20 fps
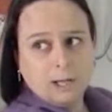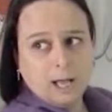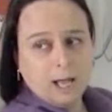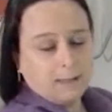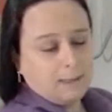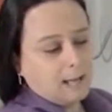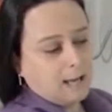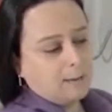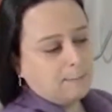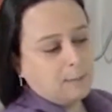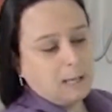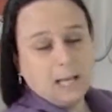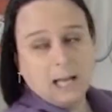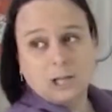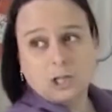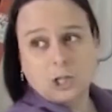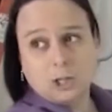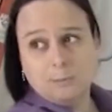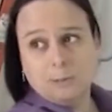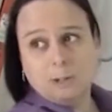and that may
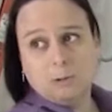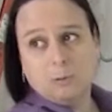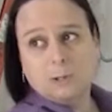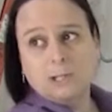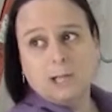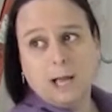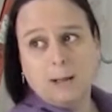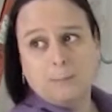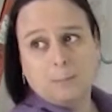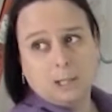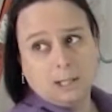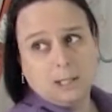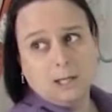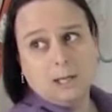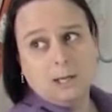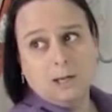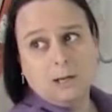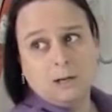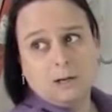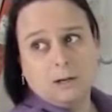actually be what's happening
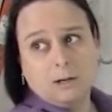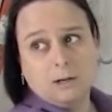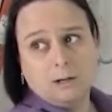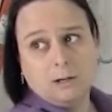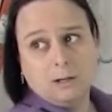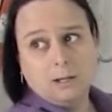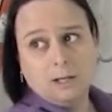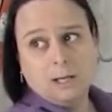here